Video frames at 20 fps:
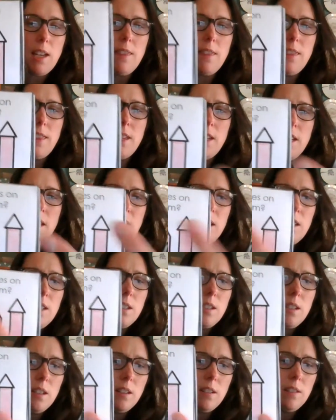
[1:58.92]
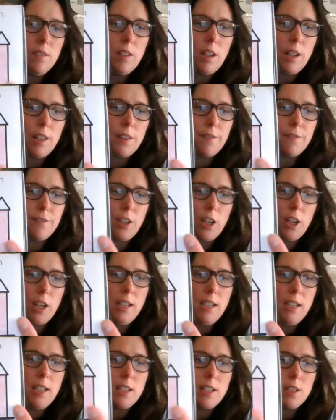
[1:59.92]
And this on the
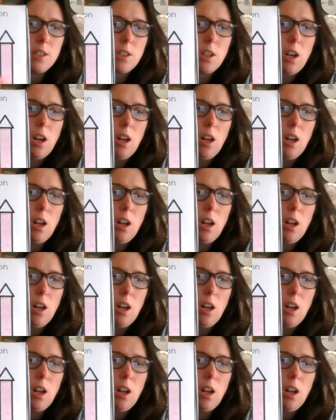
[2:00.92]
front is